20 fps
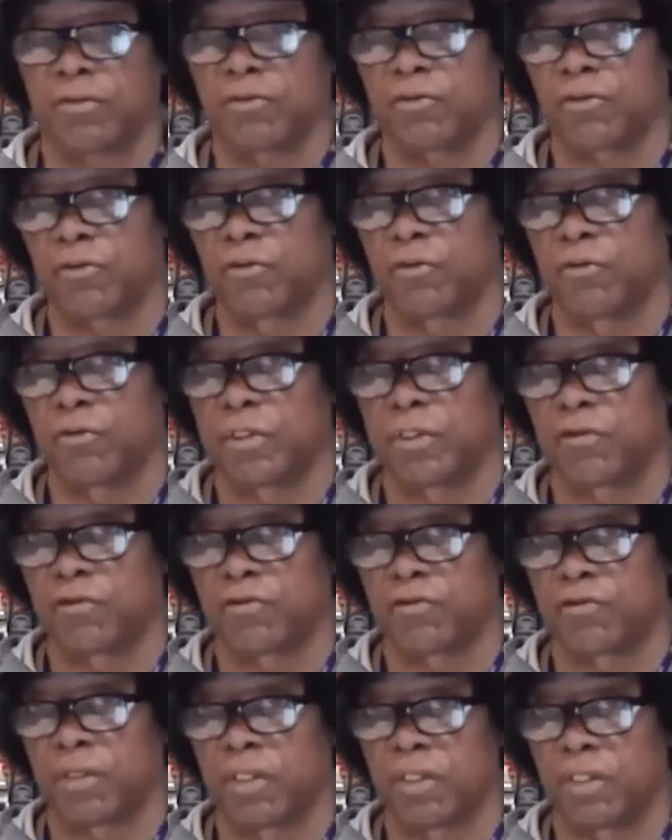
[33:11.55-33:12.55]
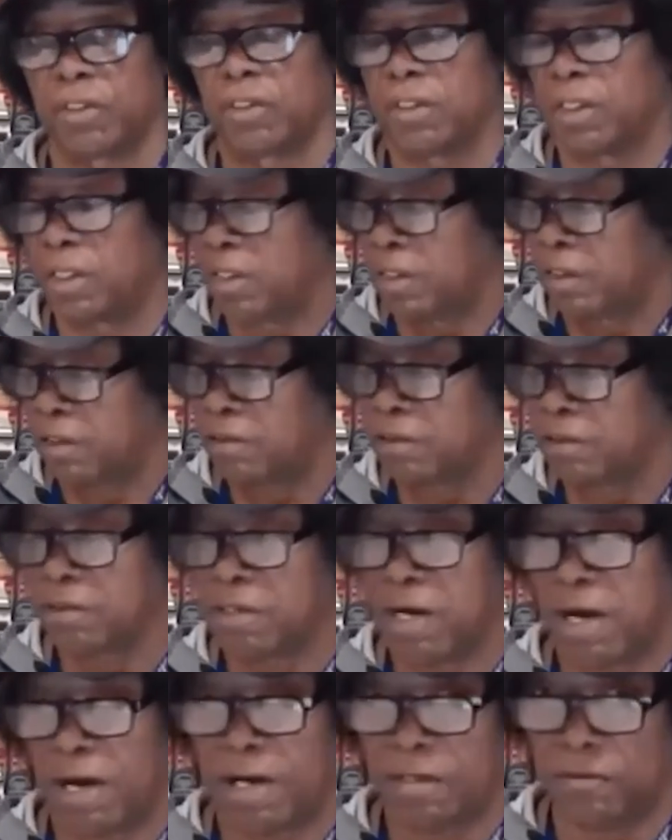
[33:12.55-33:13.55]
So you can see the
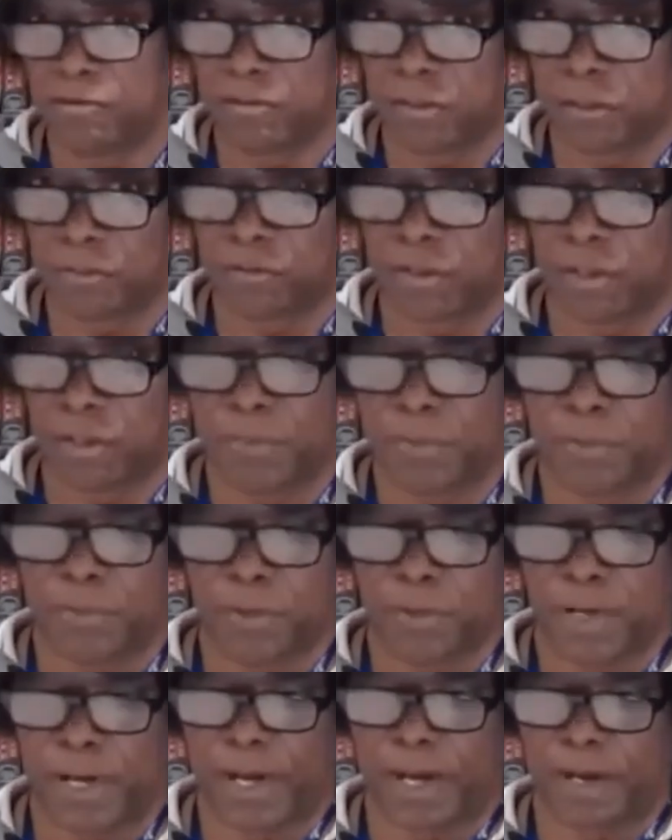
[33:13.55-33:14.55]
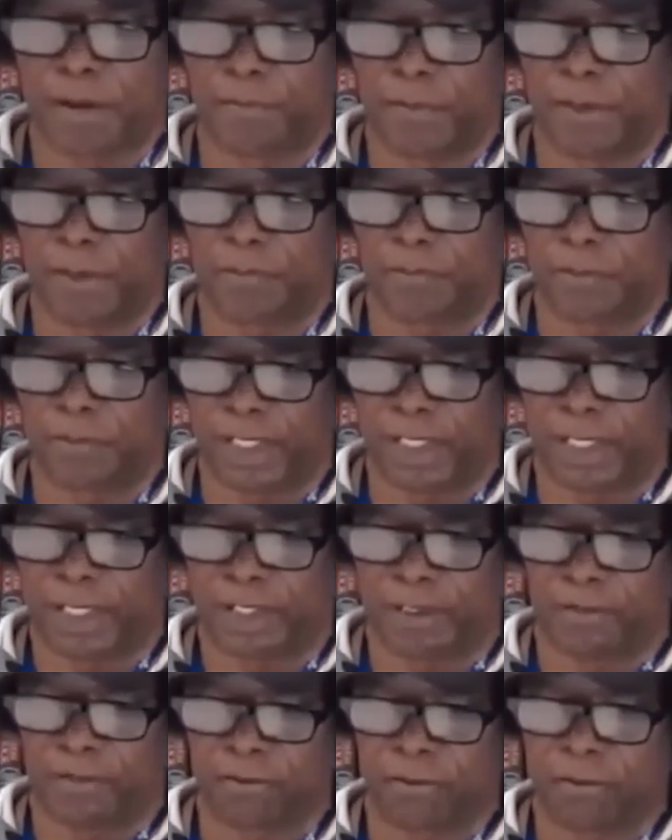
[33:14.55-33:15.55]
concepts that people have of
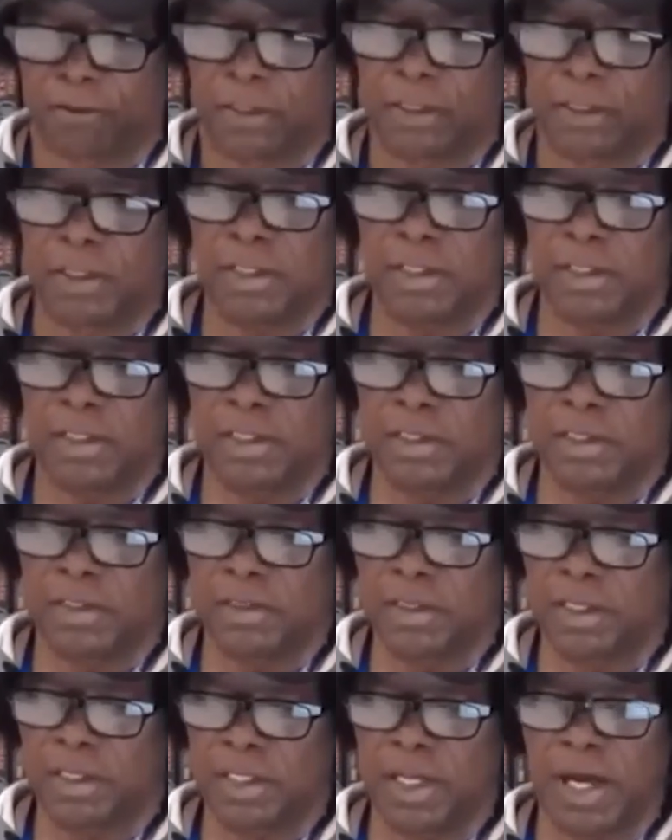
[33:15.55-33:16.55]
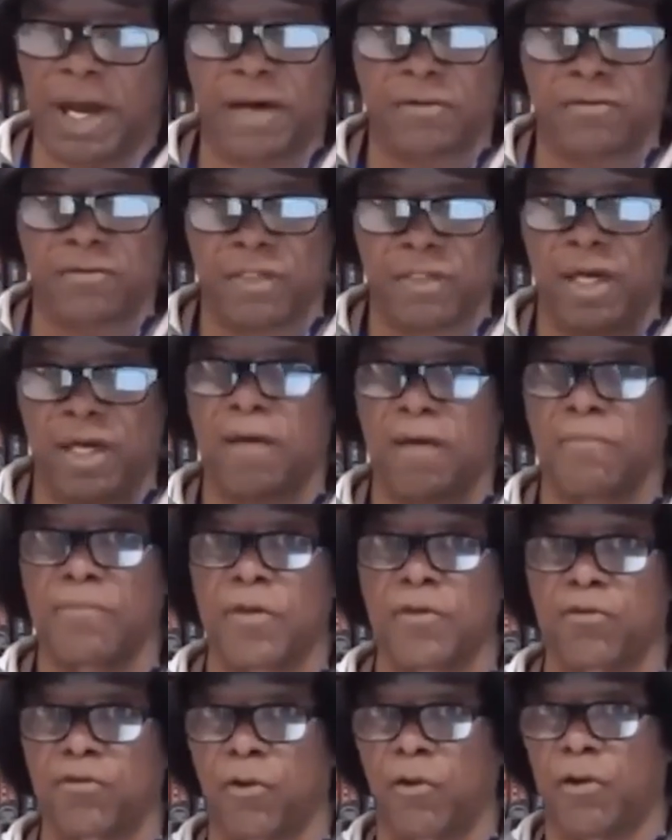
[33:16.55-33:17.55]
land as they have
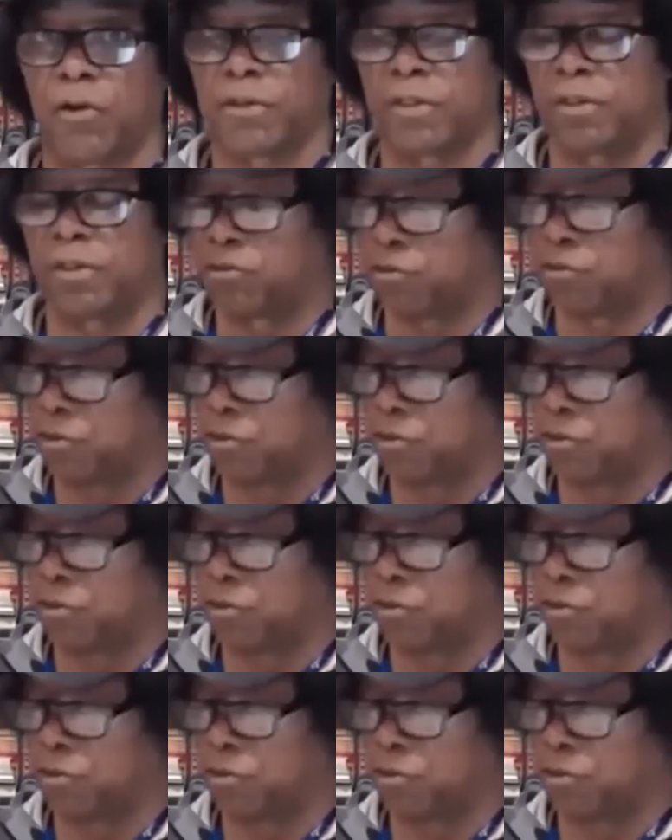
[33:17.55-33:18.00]
been taught in